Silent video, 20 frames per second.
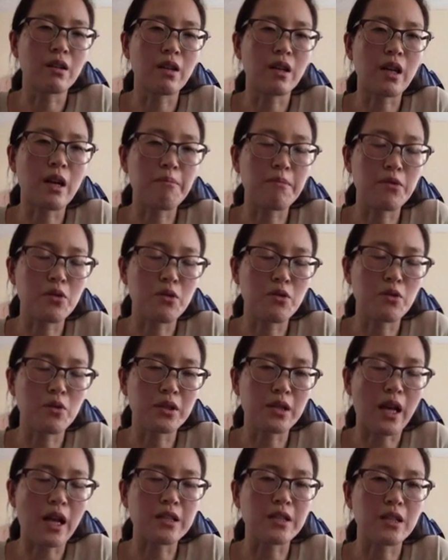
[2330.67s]
can be used
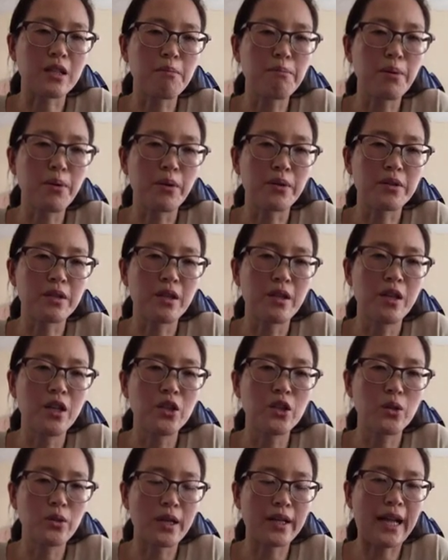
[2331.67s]
as input
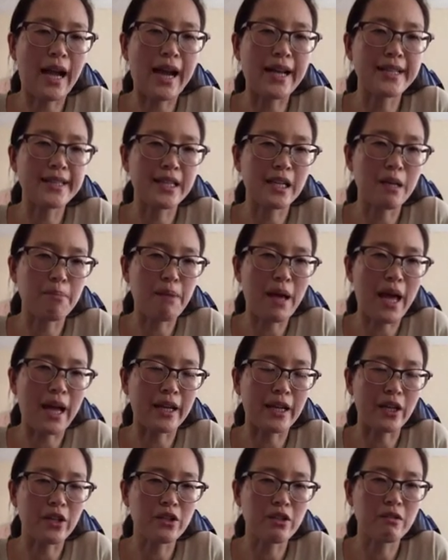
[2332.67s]
to the GuideSeq
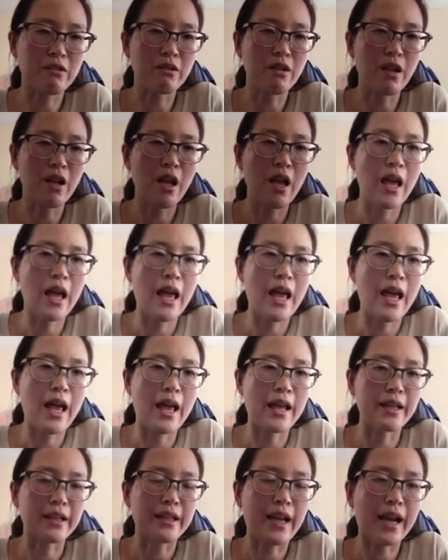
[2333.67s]
package.
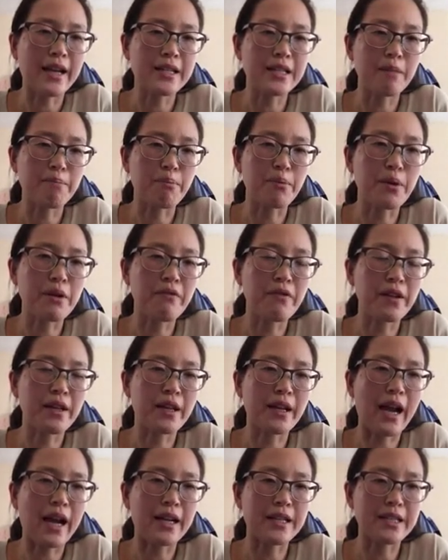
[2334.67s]
And the GuideSeq, briefly, the
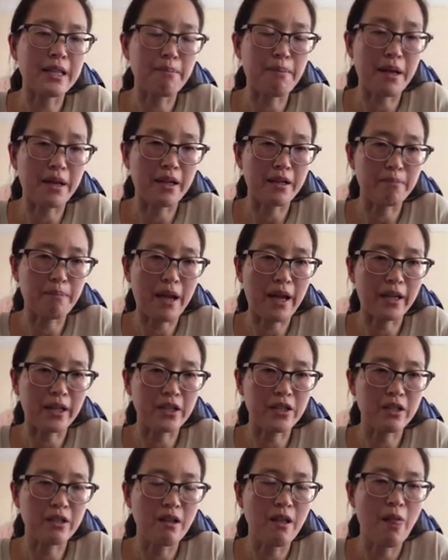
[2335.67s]
GuideSeq
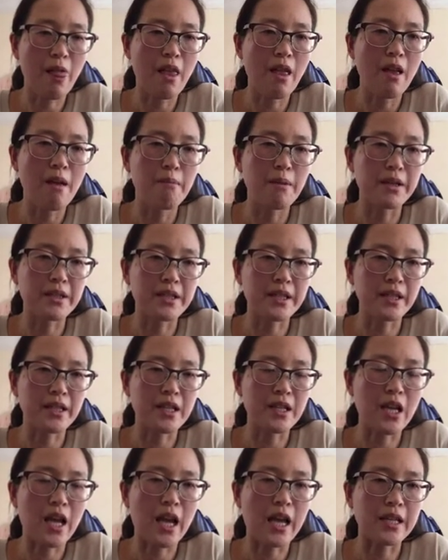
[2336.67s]
package basically
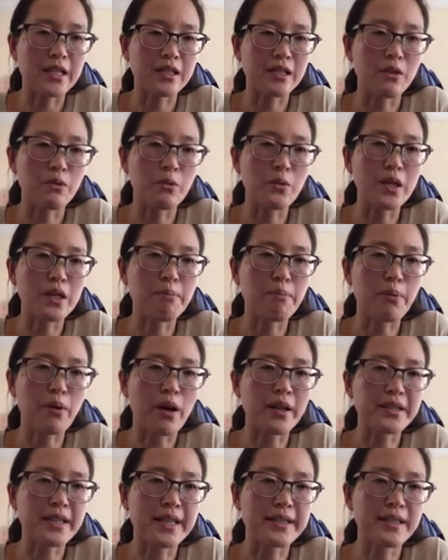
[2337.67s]
has read
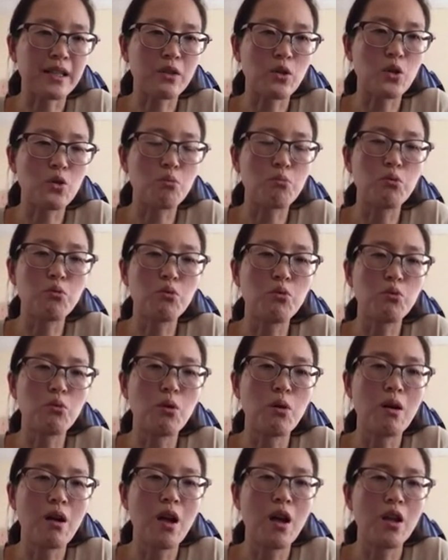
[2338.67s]
processing to
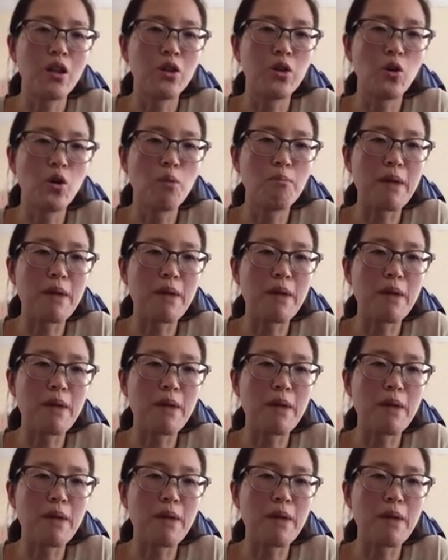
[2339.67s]
remove low